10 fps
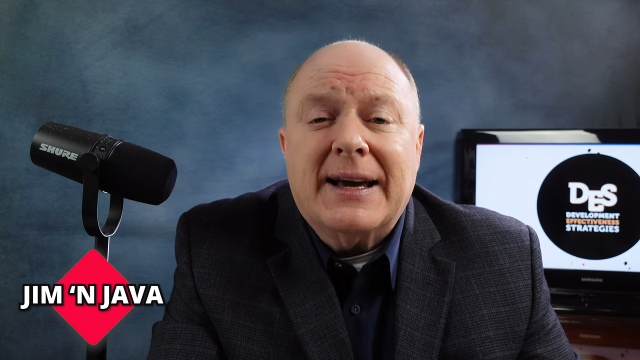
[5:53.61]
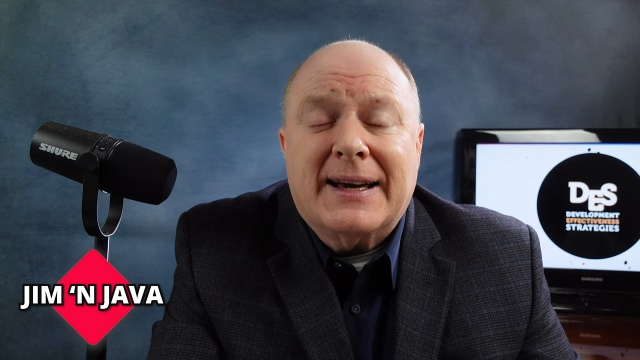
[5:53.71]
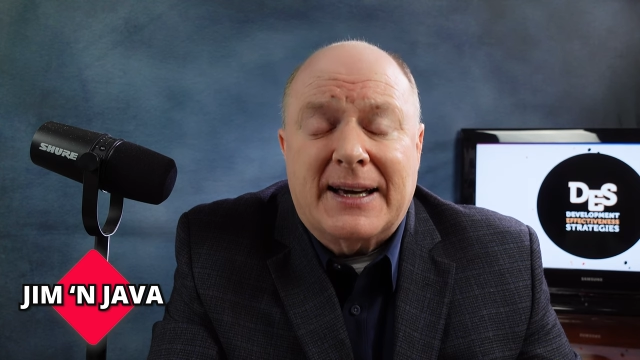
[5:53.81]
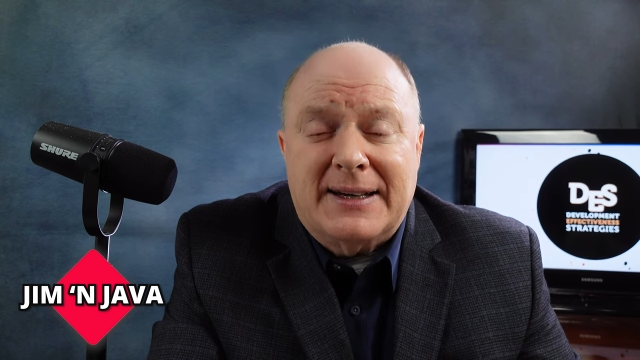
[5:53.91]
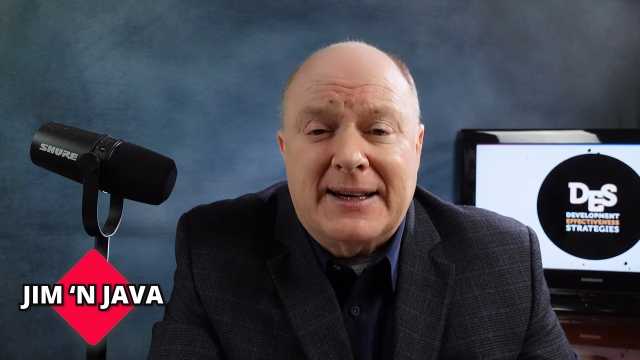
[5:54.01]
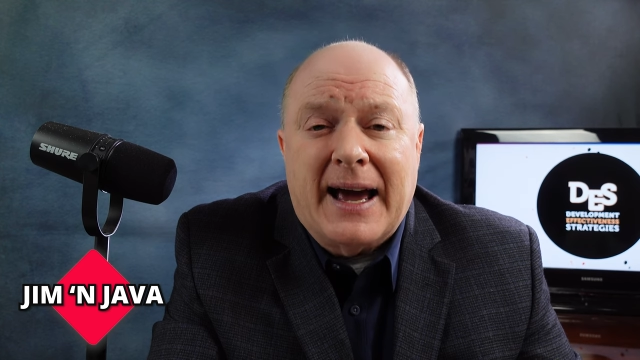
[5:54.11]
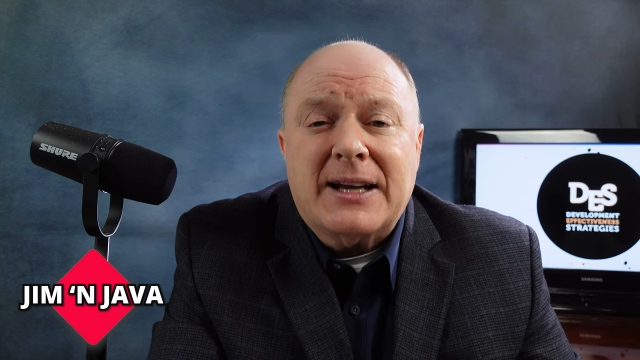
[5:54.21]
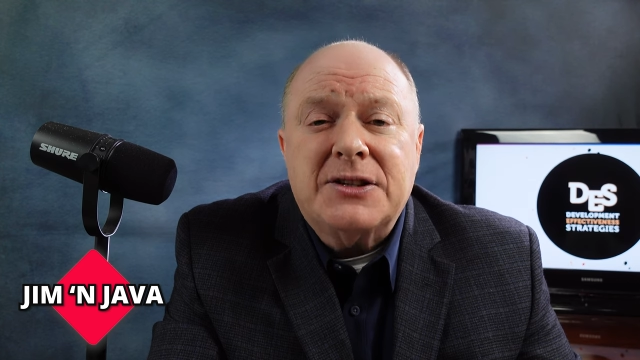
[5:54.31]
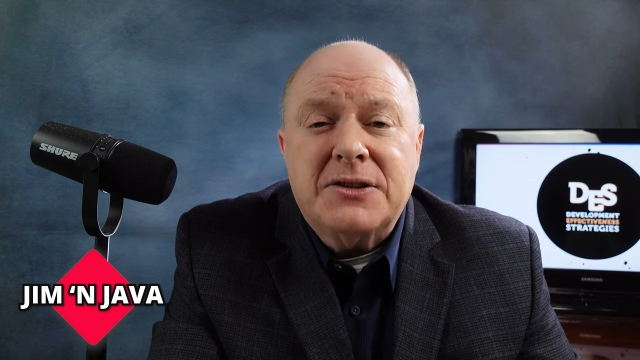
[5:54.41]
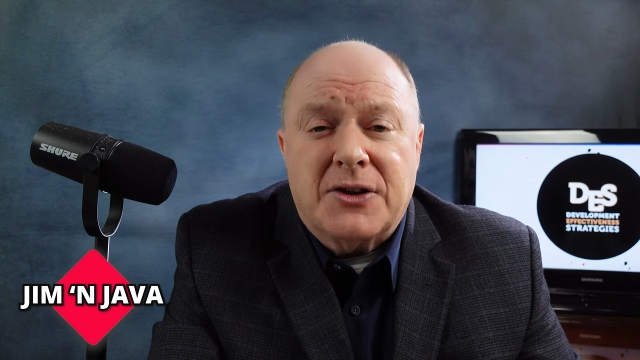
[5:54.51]

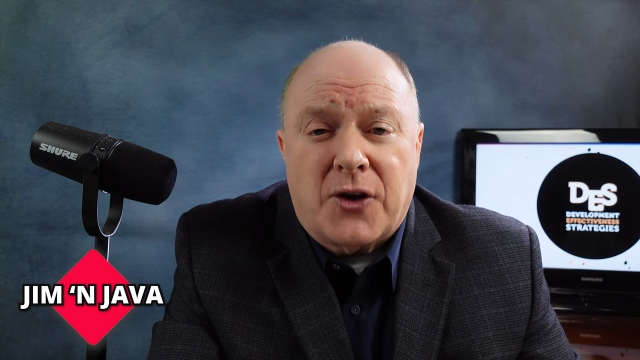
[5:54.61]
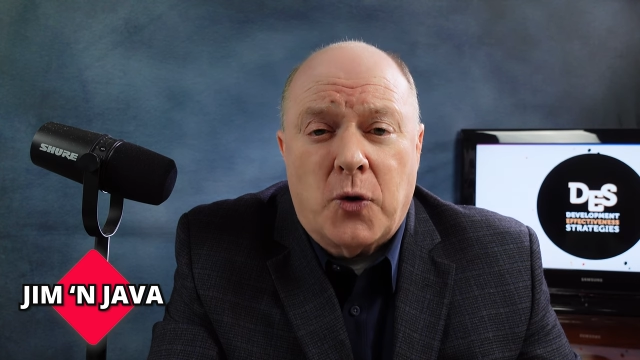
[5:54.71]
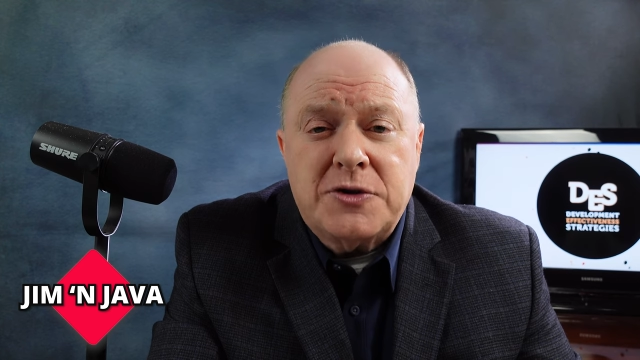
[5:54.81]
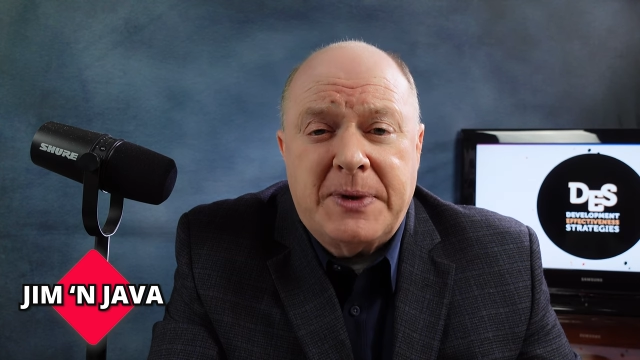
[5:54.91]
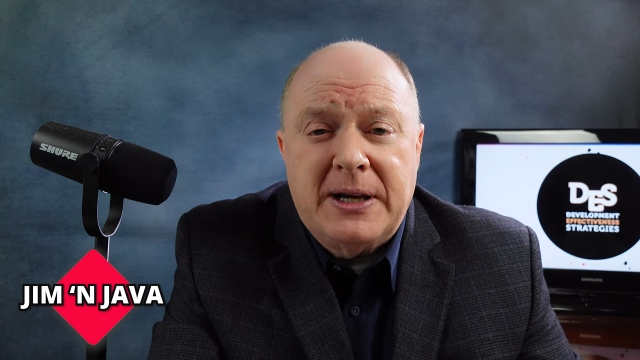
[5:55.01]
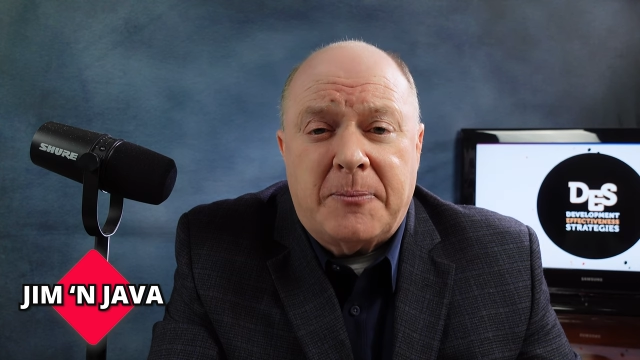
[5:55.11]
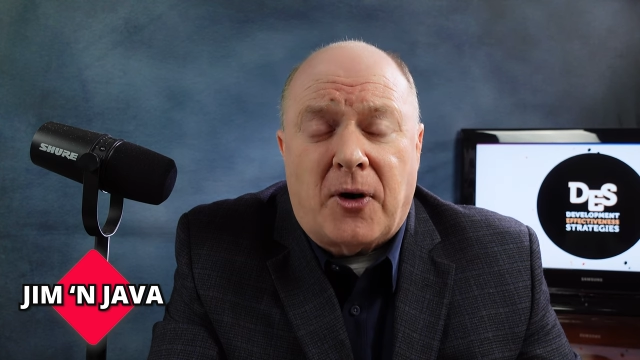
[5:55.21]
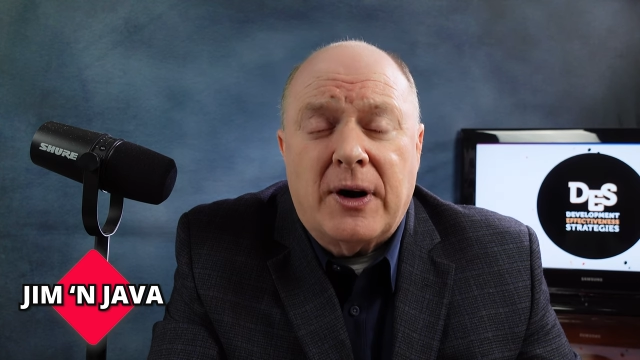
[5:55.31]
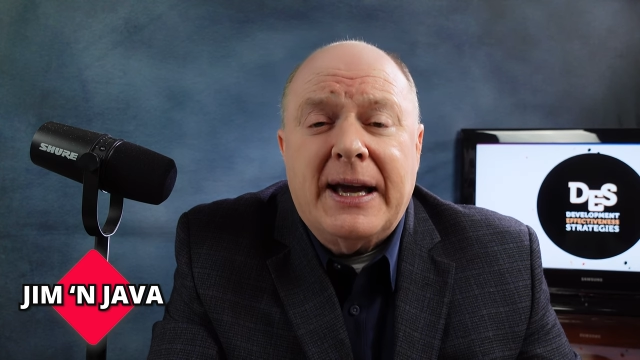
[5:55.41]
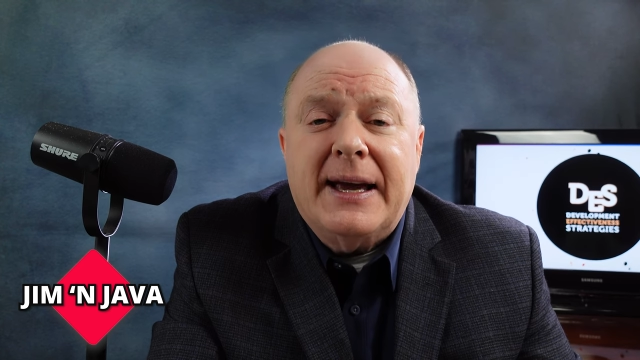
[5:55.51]
Connect those
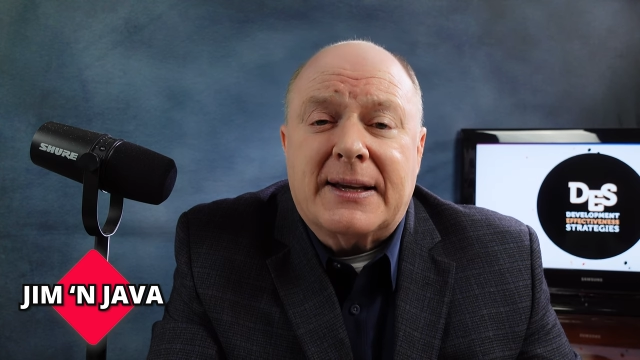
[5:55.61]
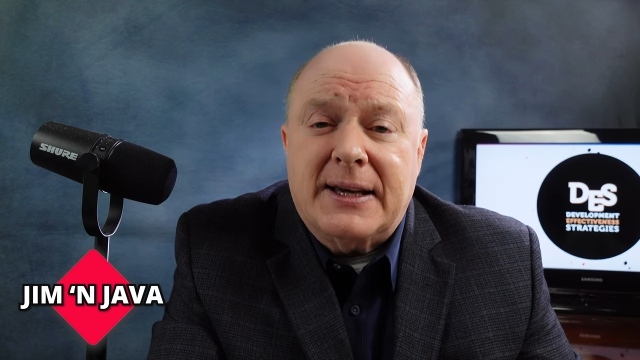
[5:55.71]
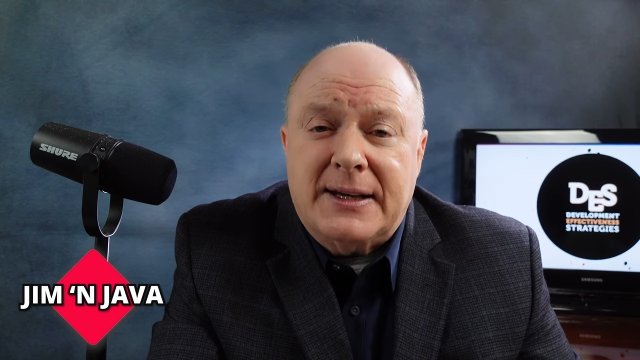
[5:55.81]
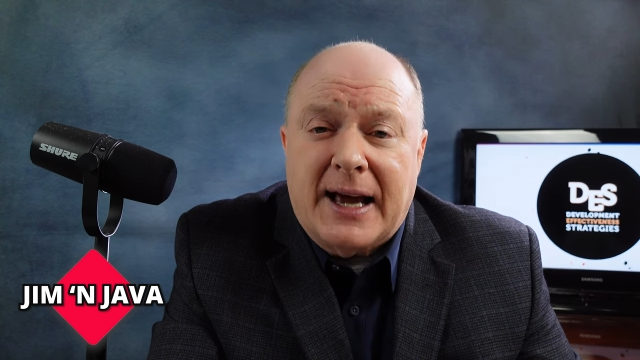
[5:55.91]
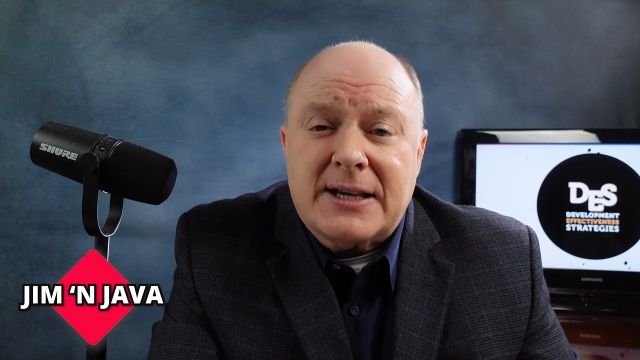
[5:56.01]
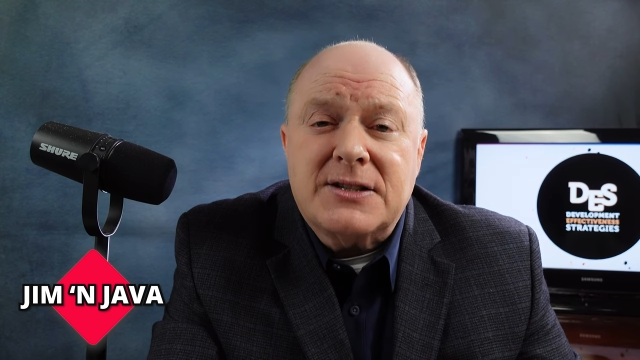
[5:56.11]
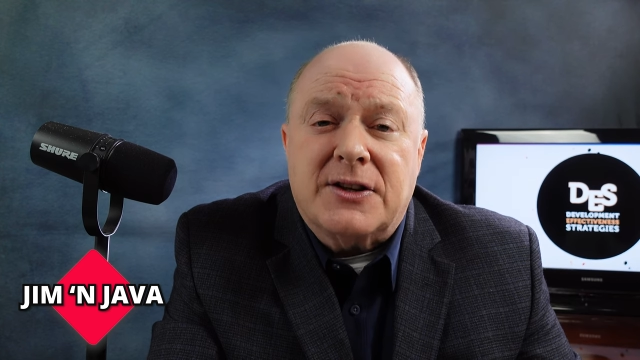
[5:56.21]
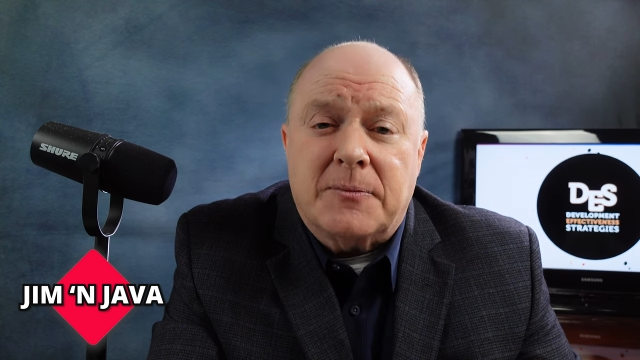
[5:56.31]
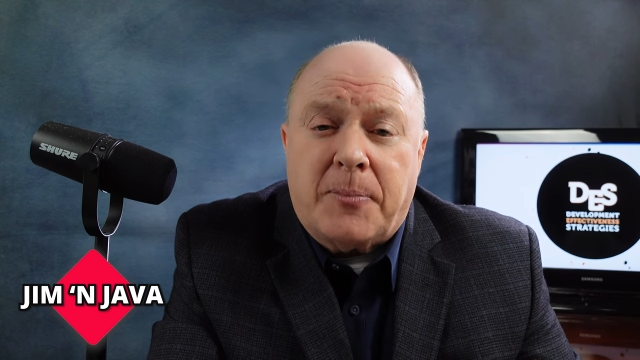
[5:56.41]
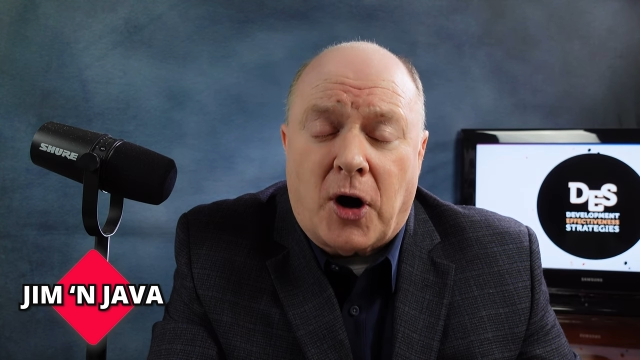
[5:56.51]
people. It connects
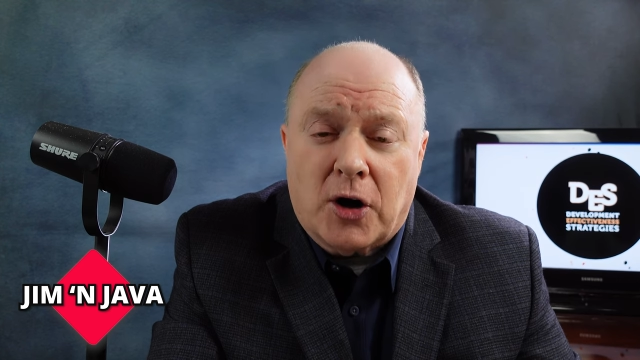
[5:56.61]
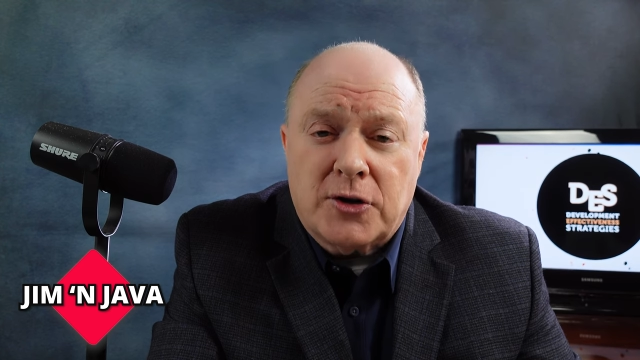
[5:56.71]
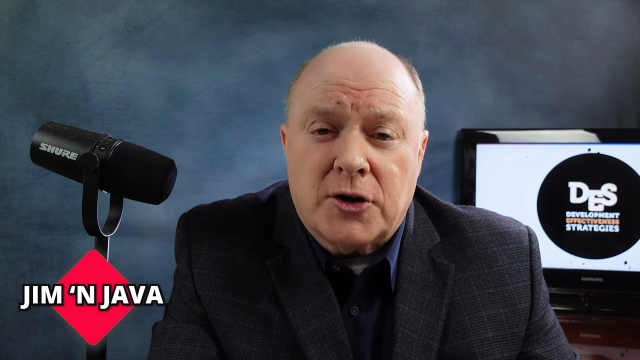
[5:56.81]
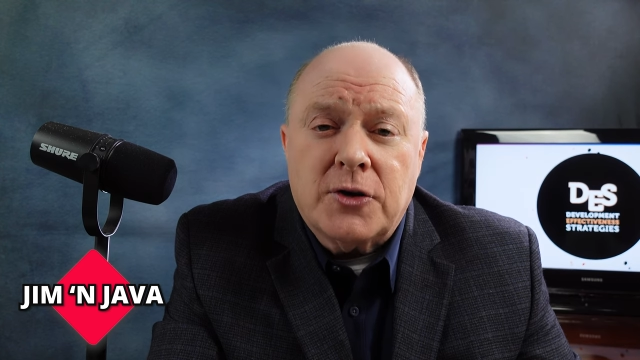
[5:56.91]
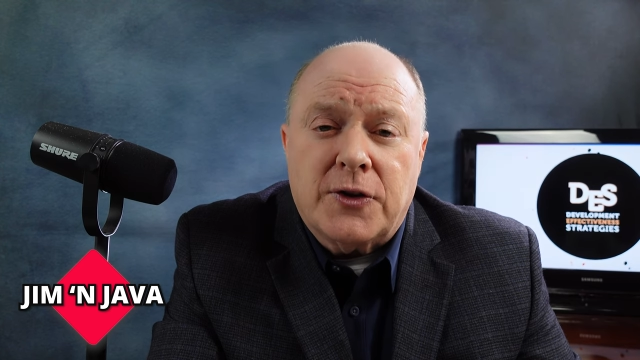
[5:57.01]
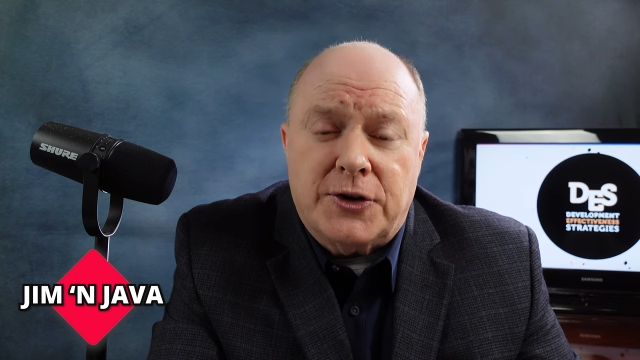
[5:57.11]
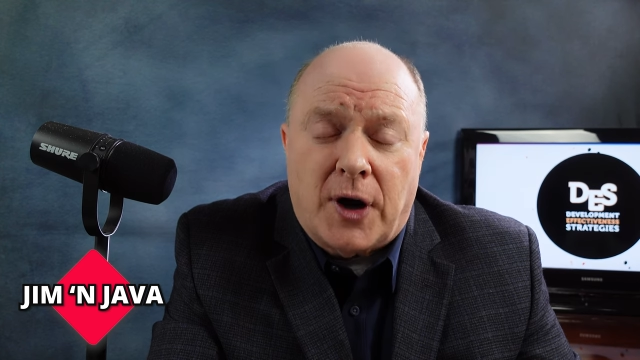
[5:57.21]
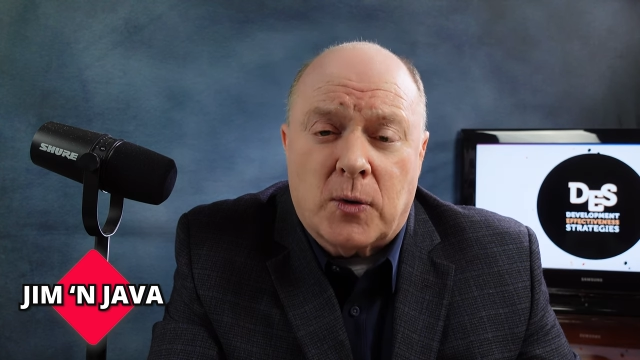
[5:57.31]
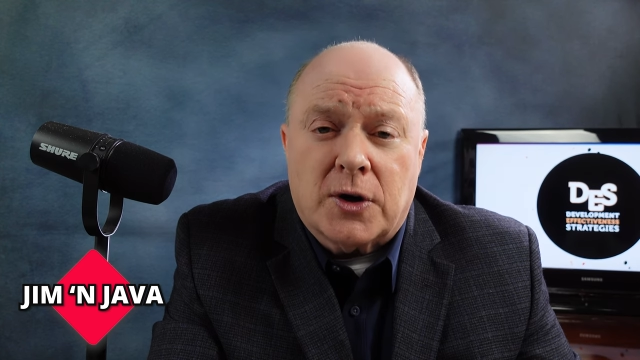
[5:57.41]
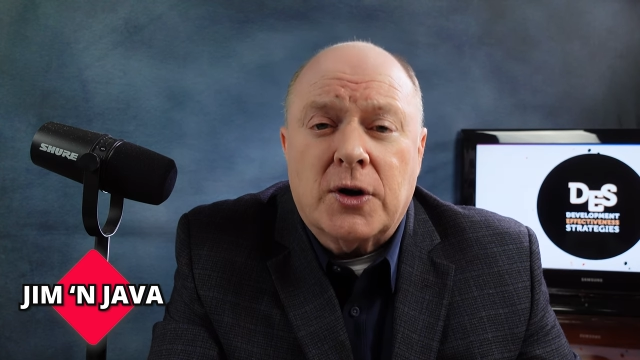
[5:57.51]
the partner, the
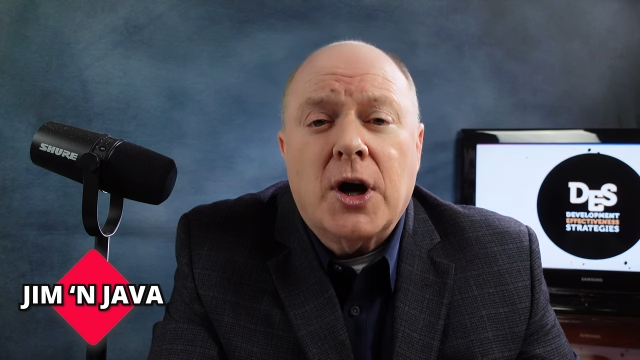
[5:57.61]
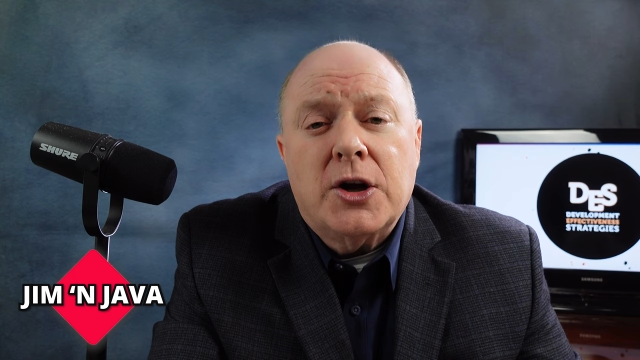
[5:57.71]
donor,